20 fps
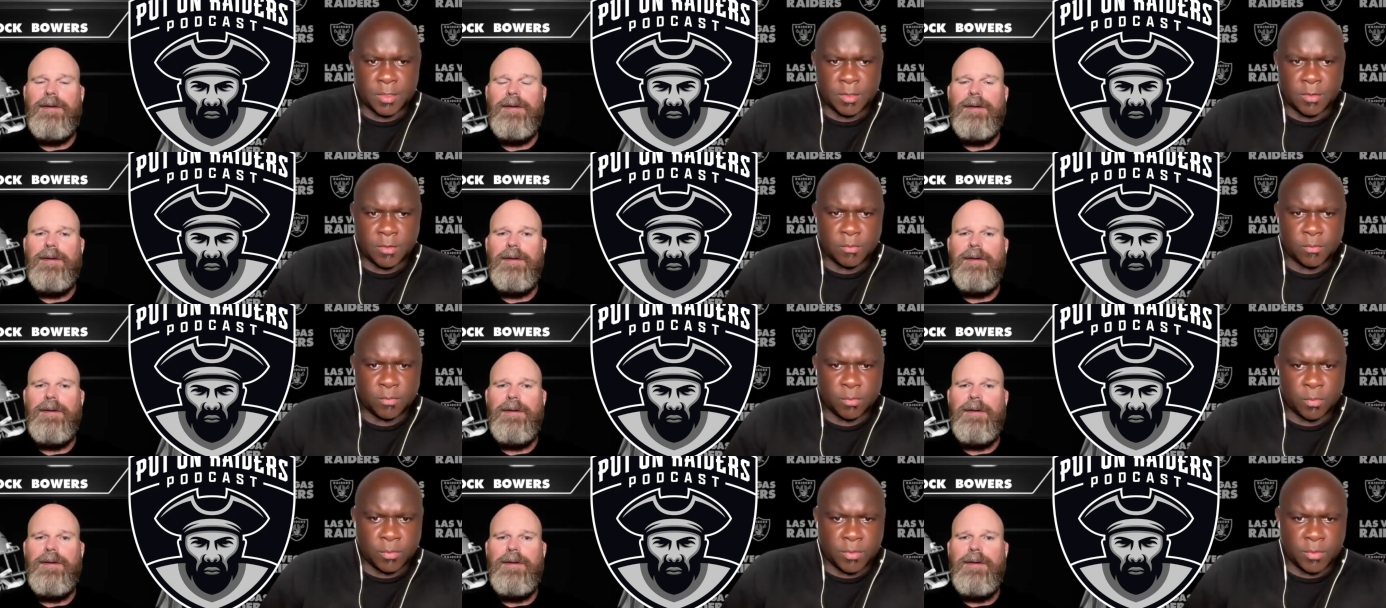Speaker 1: you
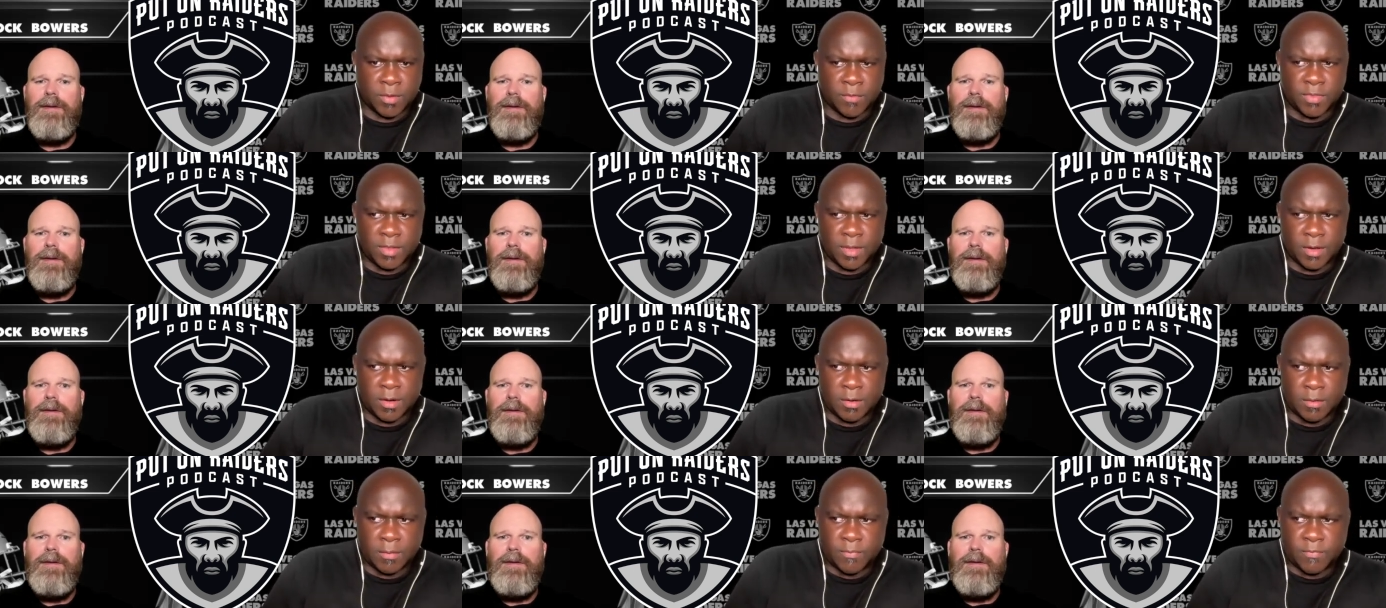know the,
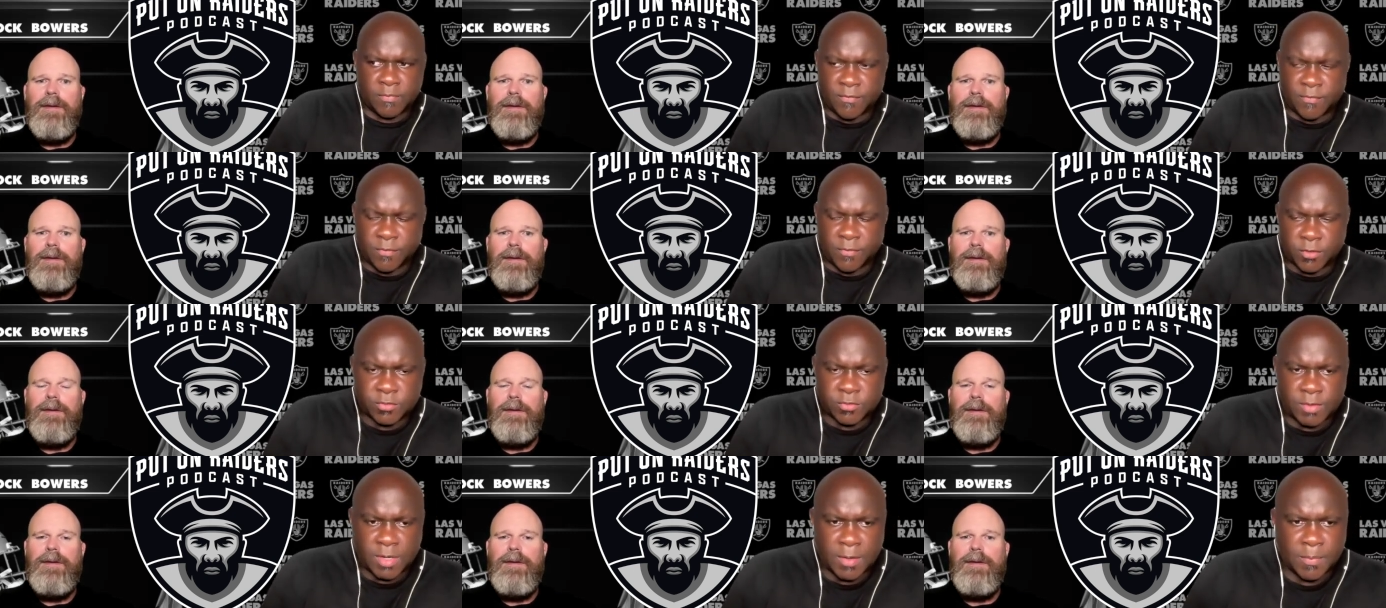their the
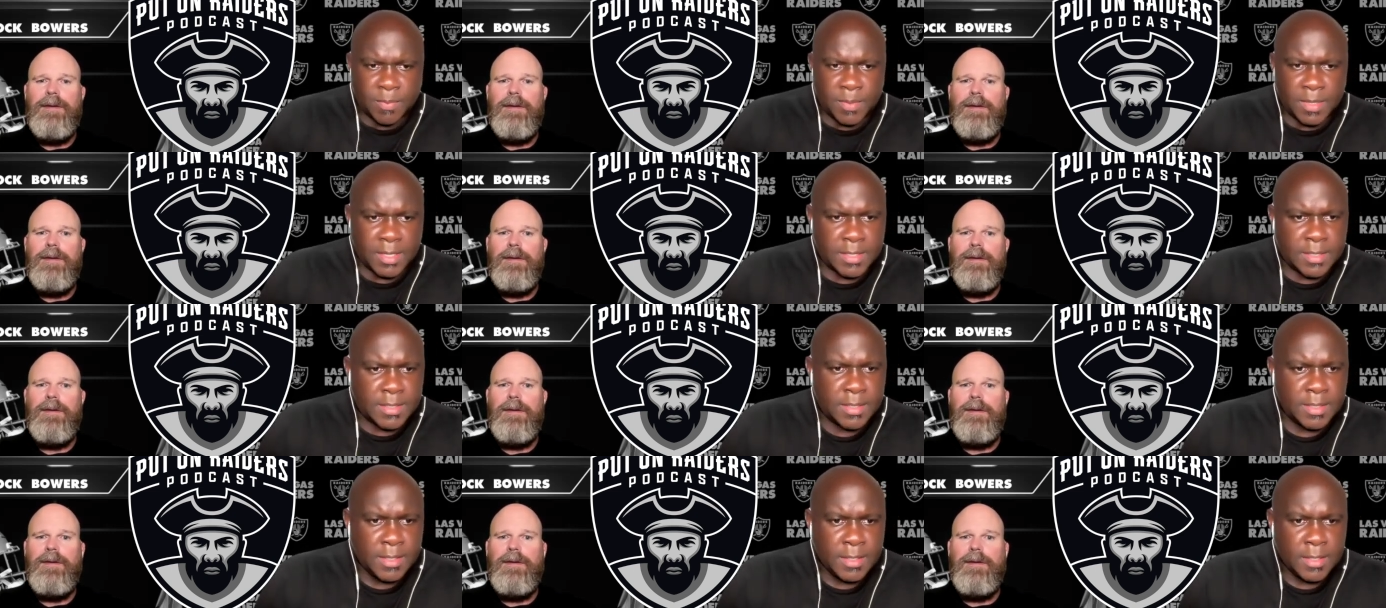first round pick
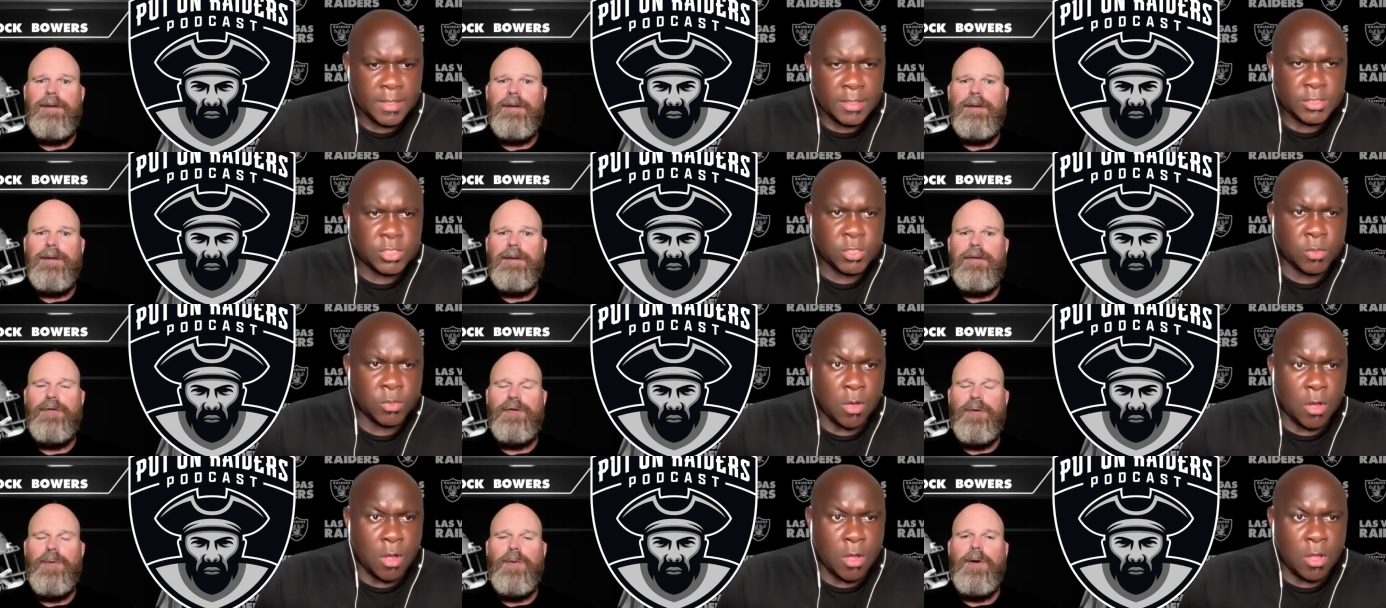Joe,
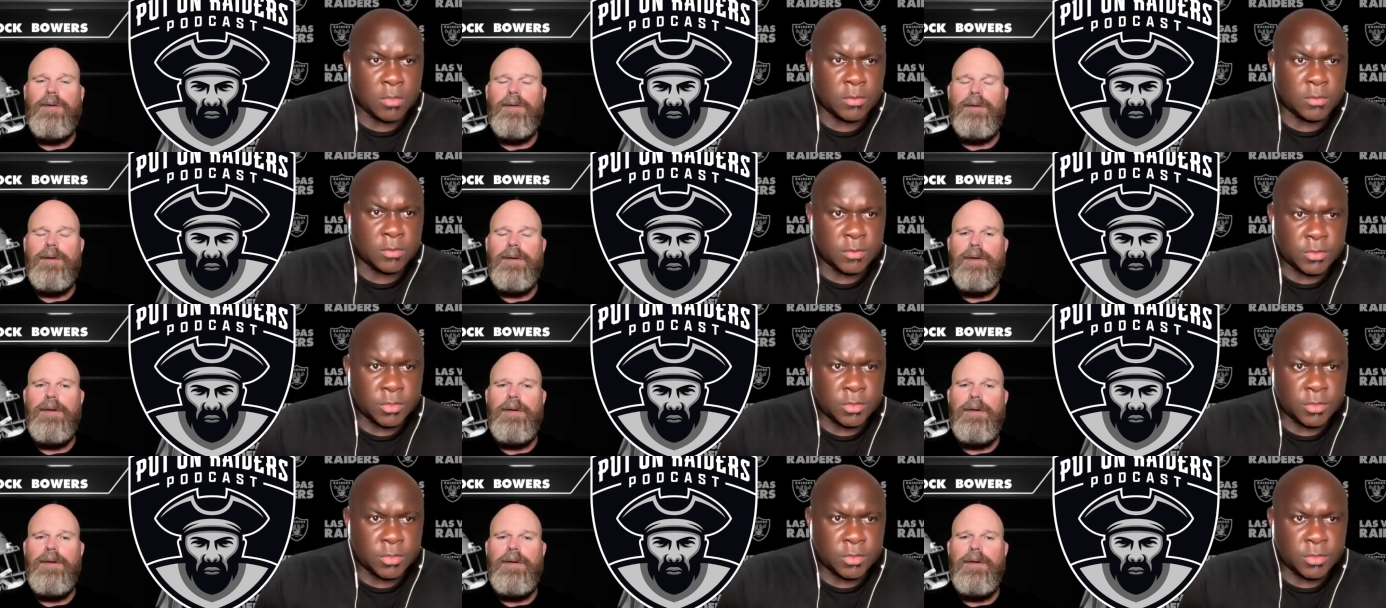Joe Alt, yeah.